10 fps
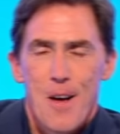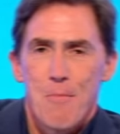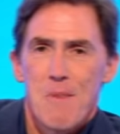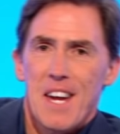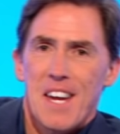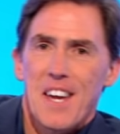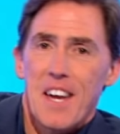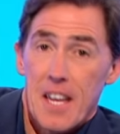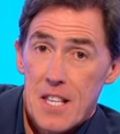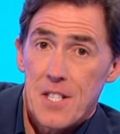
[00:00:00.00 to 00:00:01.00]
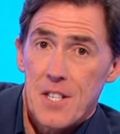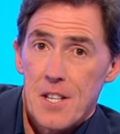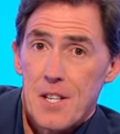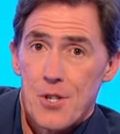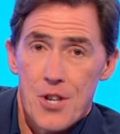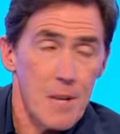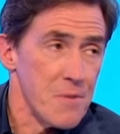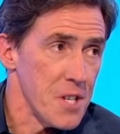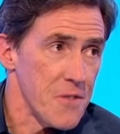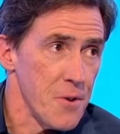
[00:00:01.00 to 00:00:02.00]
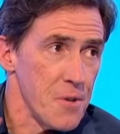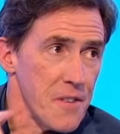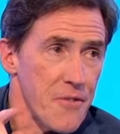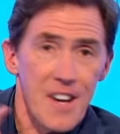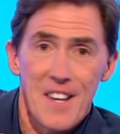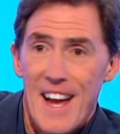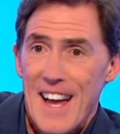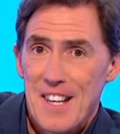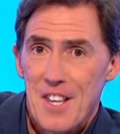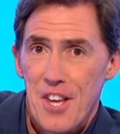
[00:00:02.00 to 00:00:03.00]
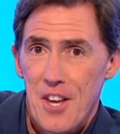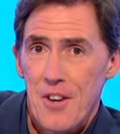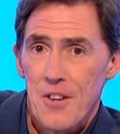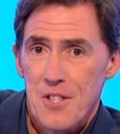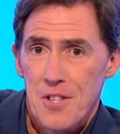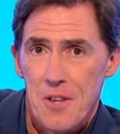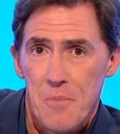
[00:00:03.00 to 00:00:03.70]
Mick is James's feuding friend, and here's the